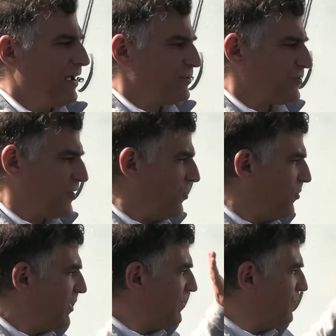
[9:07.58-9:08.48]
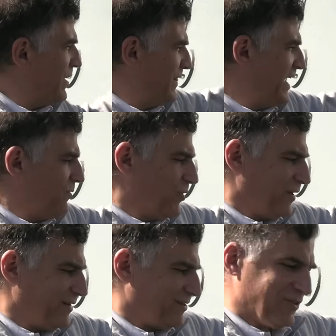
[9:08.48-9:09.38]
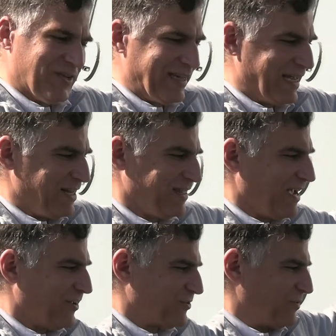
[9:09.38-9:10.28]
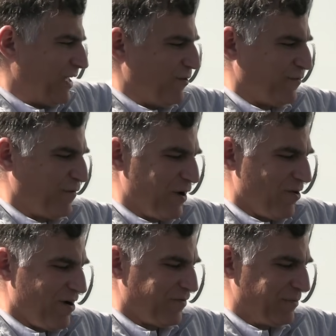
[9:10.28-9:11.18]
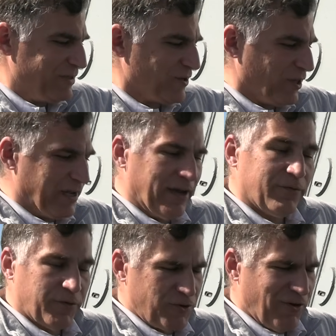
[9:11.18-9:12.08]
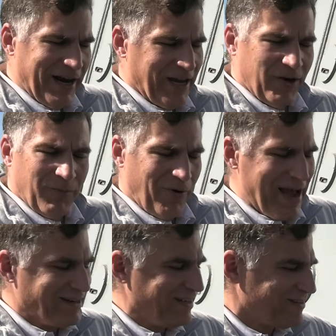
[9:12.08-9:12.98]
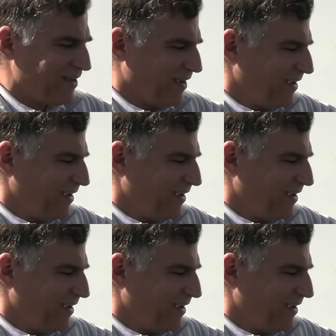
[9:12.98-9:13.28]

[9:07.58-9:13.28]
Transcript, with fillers: So when they would, just like anything else, when they would fire off a missile for training or practice,